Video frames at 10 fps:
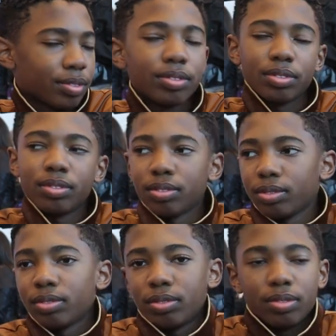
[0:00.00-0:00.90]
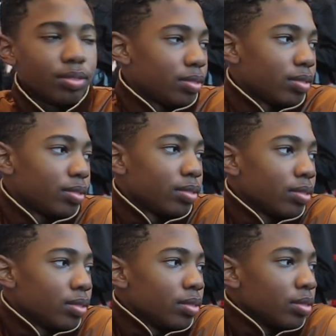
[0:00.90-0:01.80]

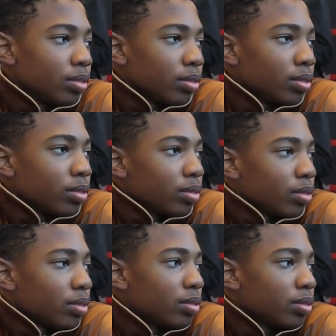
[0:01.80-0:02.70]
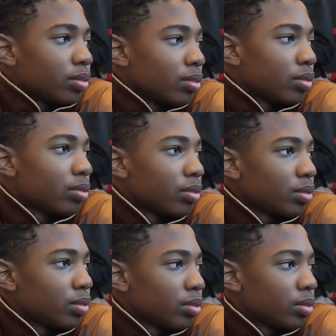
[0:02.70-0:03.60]

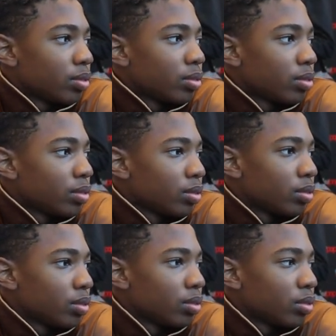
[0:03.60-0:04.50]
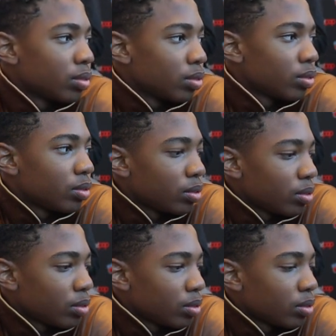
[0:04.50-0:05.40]

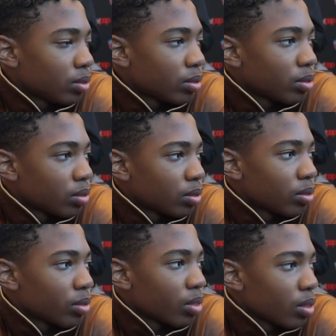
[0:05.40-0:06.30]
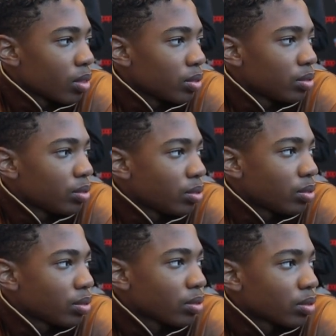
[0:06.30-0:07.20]

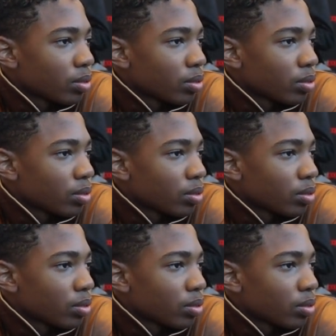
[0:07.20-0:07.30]
No words are spoken by the person on screen.